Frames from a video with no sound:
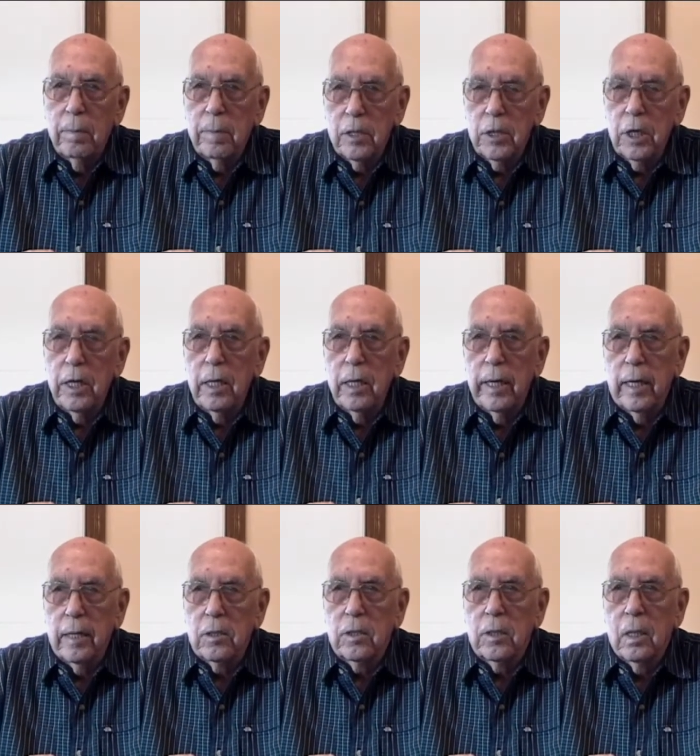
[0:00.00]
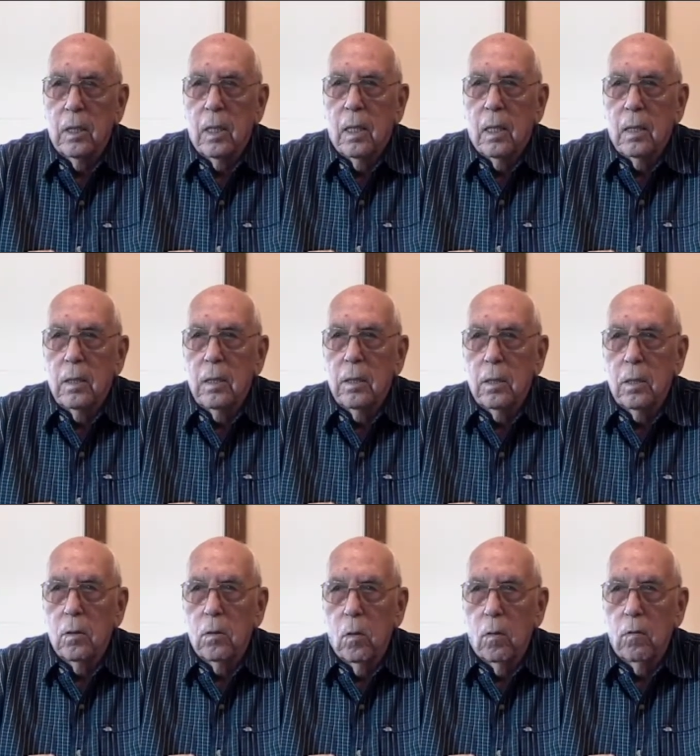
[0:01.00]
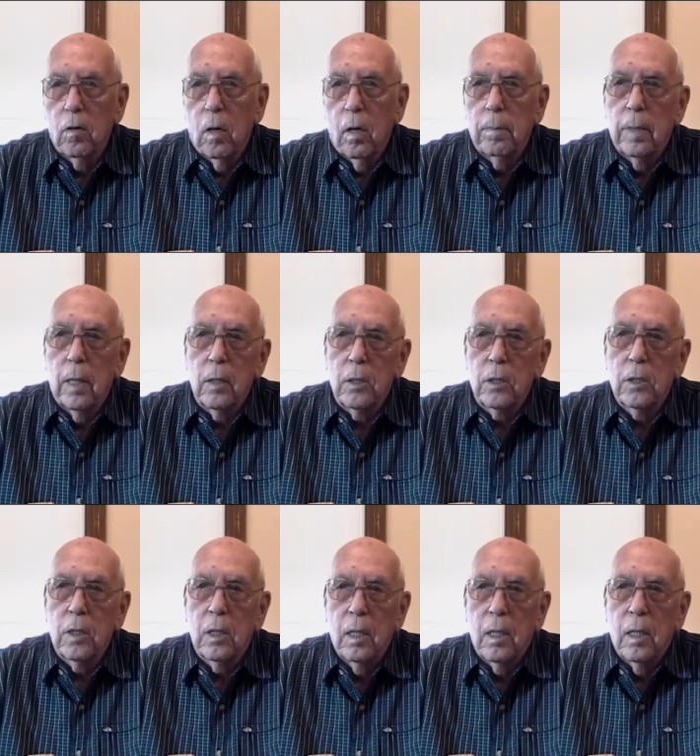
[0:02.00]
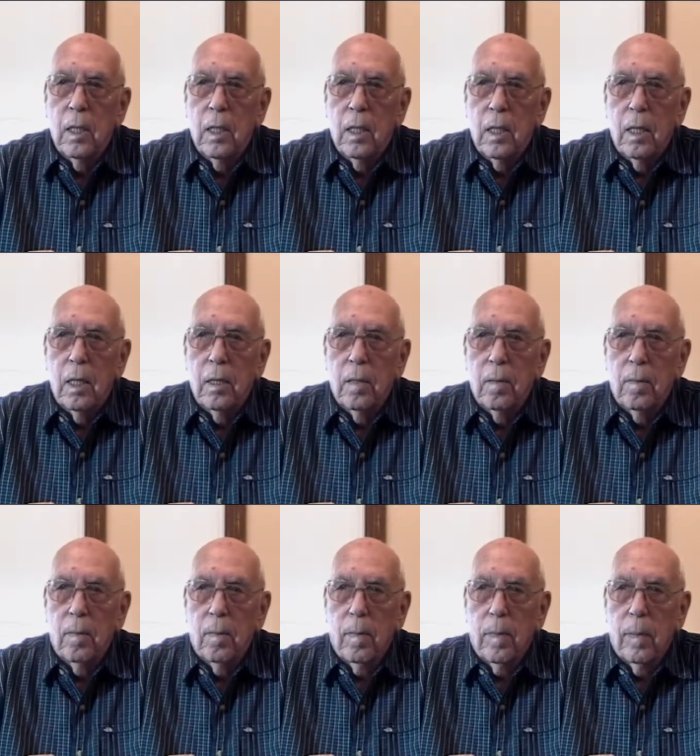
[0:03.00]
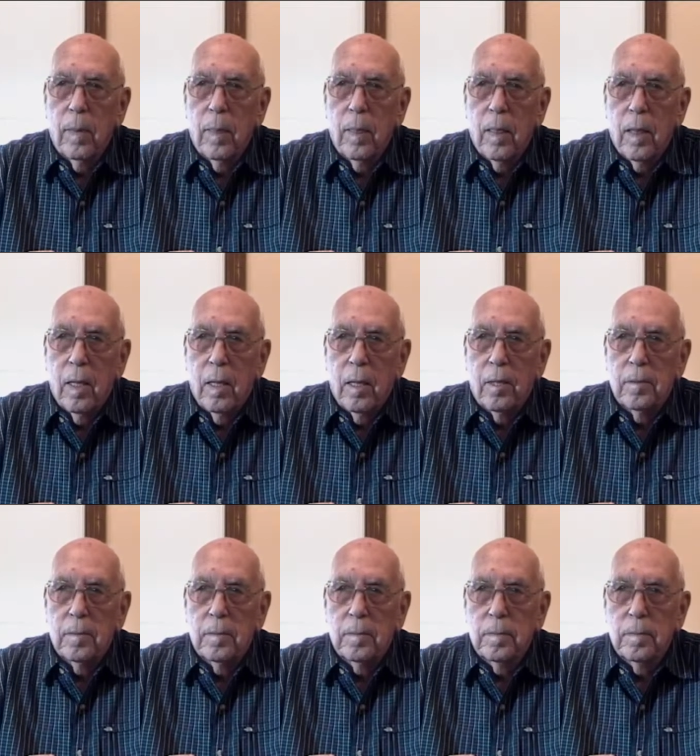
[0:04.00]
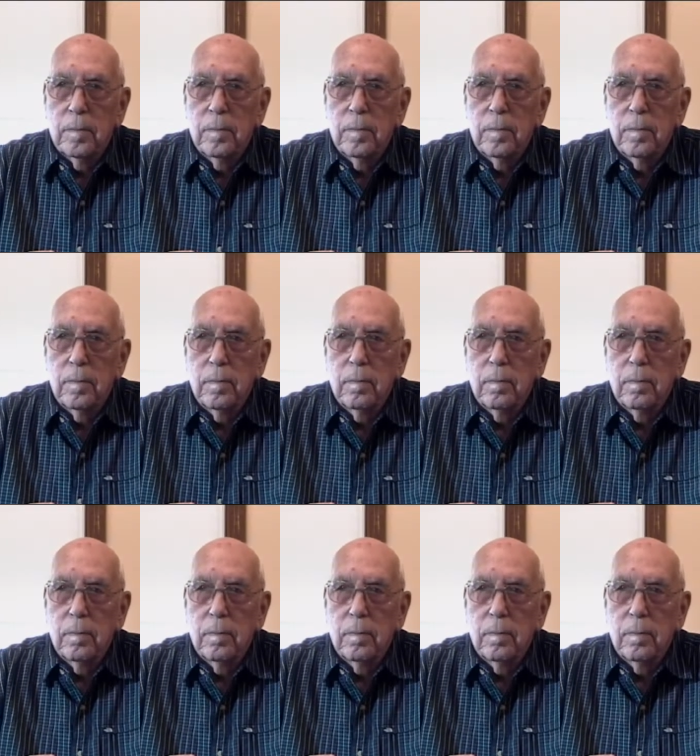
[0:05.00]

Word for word: mosquito nets to go over our bunks. Now, did you have to take the Adibrin